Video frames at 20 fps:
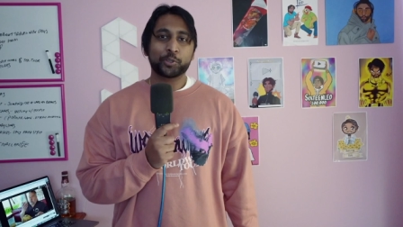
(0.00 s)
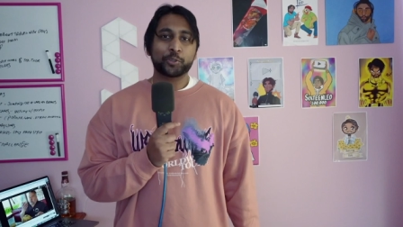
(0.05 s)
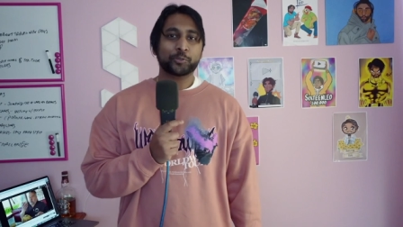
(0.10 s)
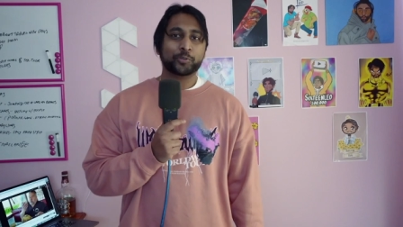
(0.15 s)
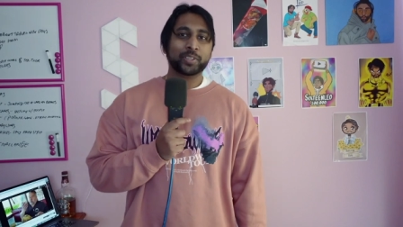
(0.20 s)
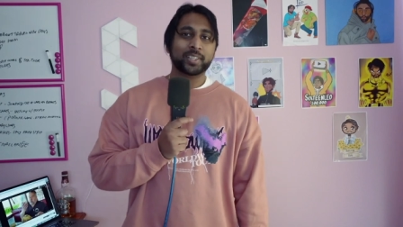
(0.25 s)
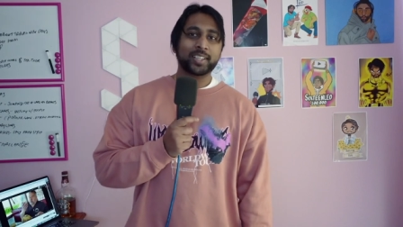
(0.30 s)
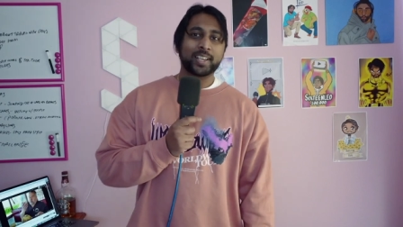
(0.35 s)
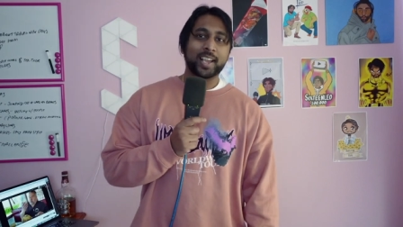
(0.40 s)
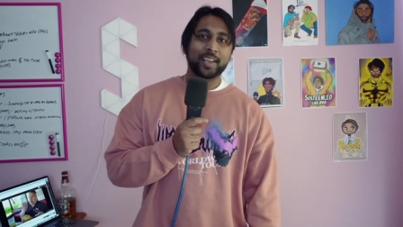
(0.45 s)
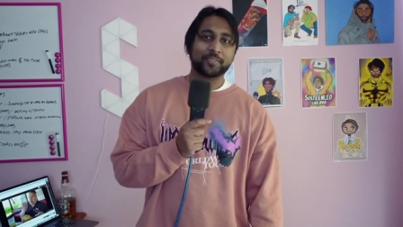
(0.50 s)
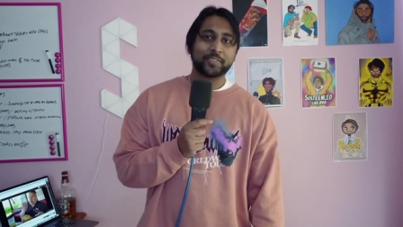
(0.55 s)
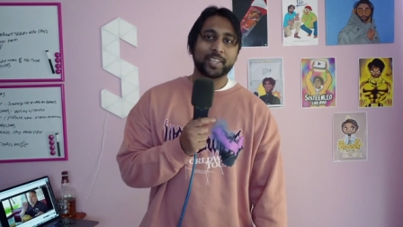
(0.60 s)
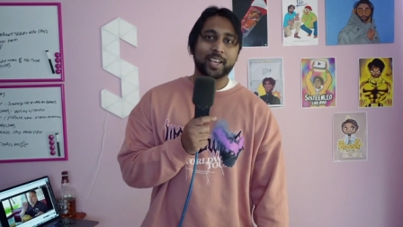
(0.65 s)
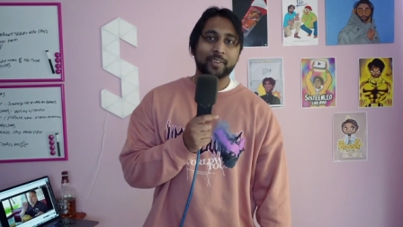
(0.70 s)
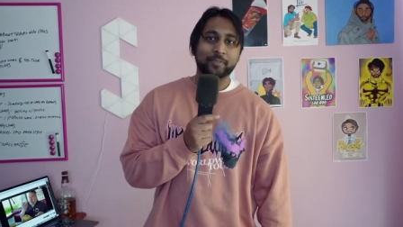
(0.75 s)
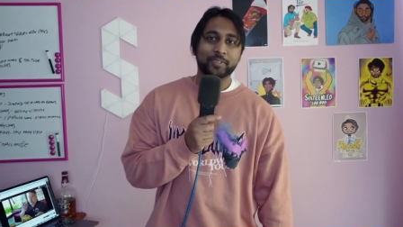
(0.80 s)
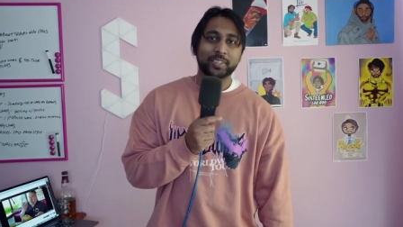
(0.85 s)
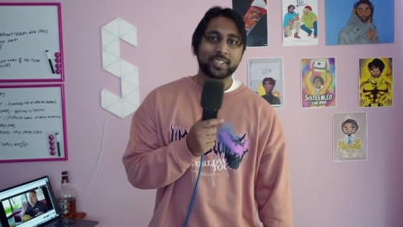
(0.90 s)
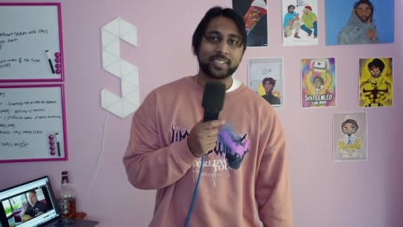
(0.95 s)
you really have
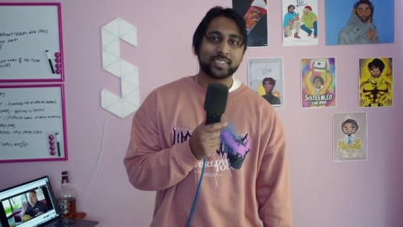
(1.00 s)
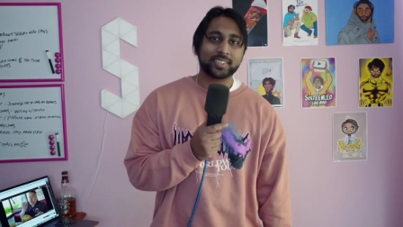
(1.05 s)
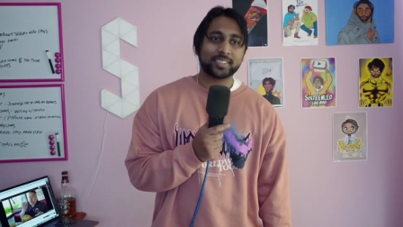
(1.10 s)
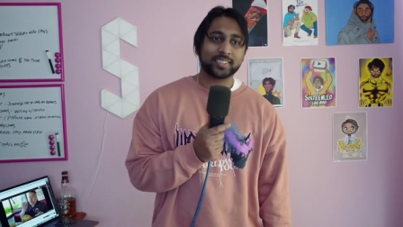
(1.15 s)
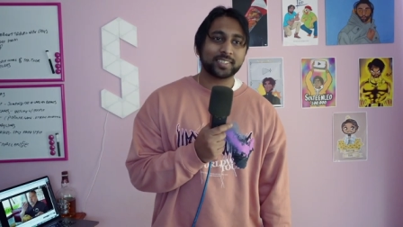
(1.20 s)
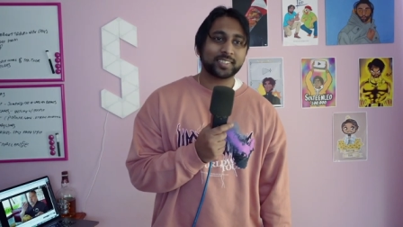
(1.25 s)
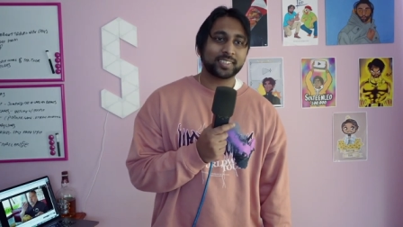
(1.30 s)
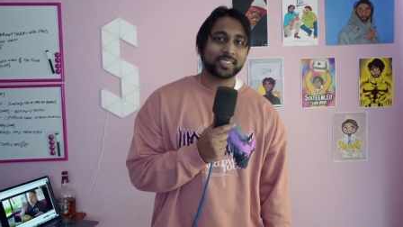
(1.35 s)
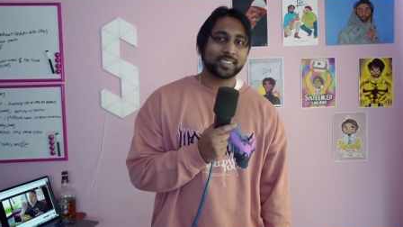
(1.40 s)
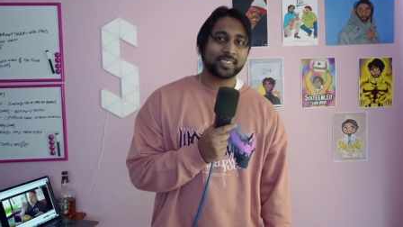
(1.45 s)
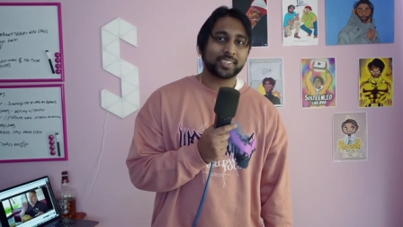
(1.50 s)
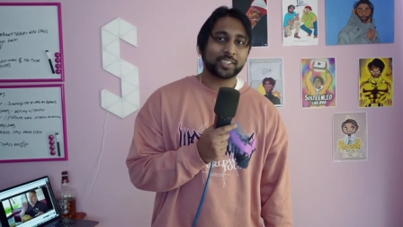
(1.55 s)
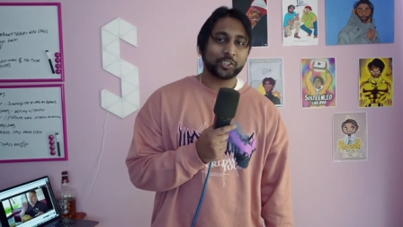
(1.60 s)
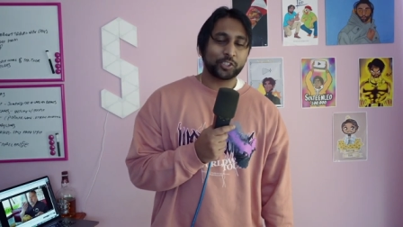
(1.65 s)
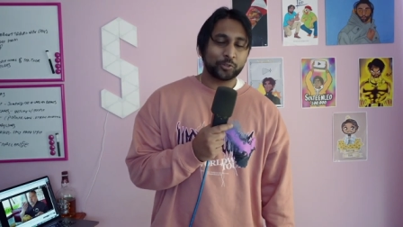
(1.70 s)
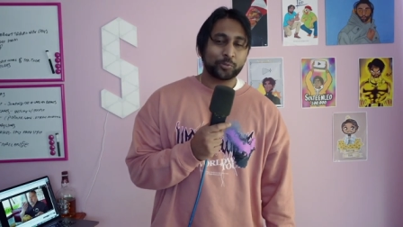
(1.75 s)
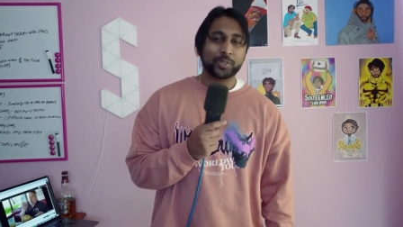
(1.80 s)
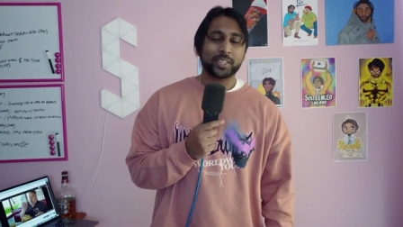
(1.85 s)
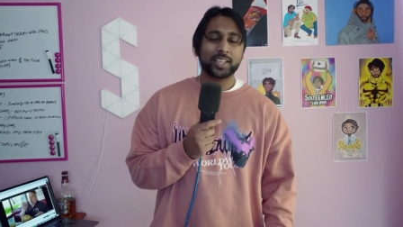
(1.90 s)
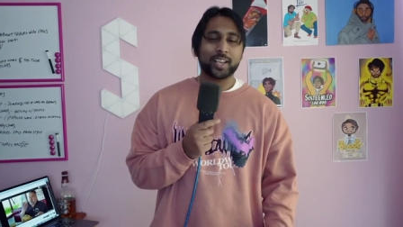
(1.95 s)
time for this?
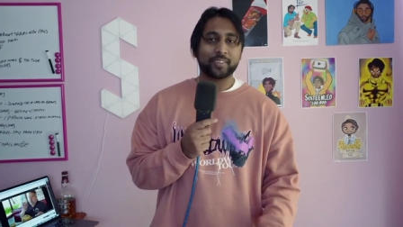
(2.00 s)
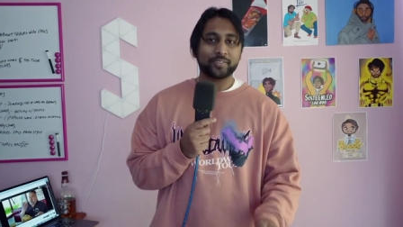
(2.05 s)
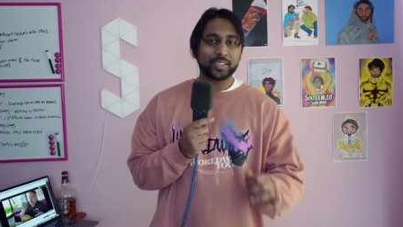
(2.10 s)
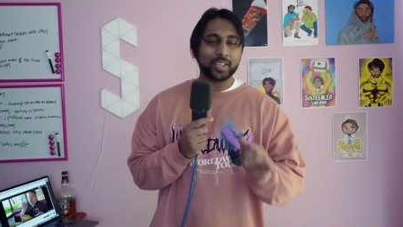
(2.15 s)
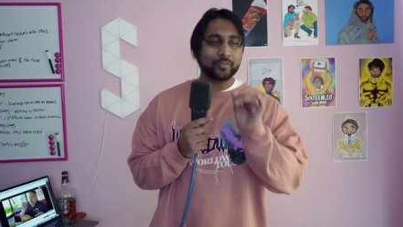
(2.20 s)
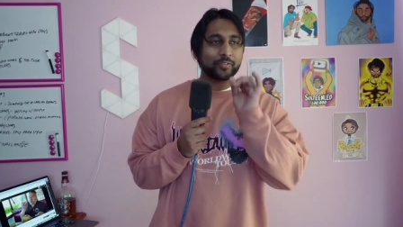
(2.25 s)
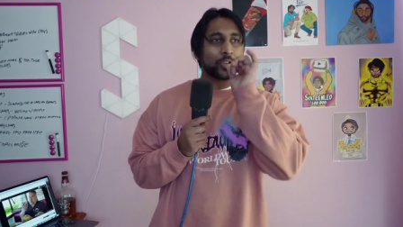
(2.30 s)
You really have time